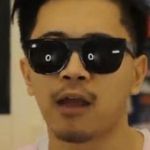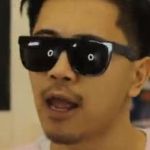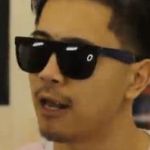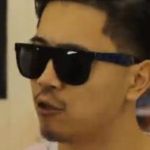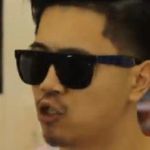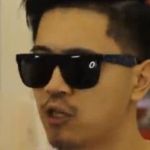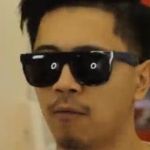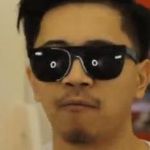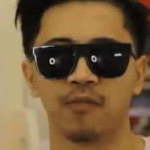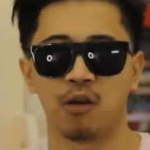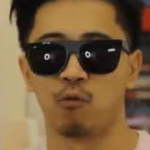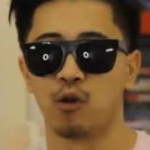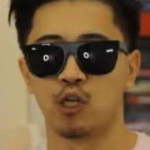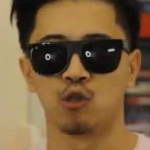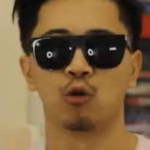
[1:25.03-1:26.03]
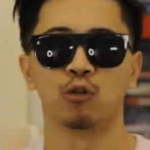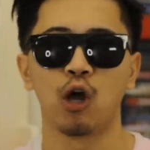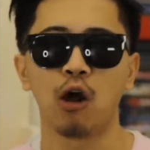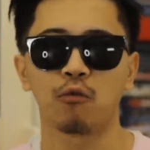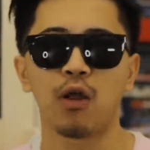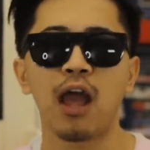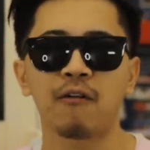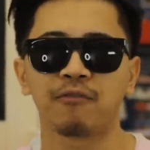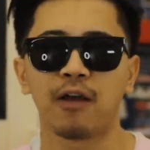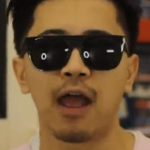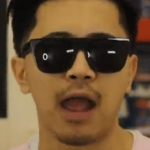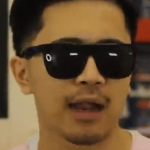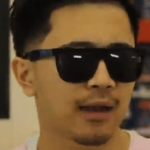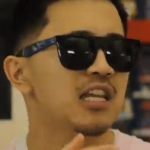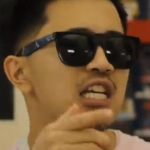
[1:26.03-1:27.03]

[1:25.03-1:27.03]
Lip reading: and something we should not laugh at.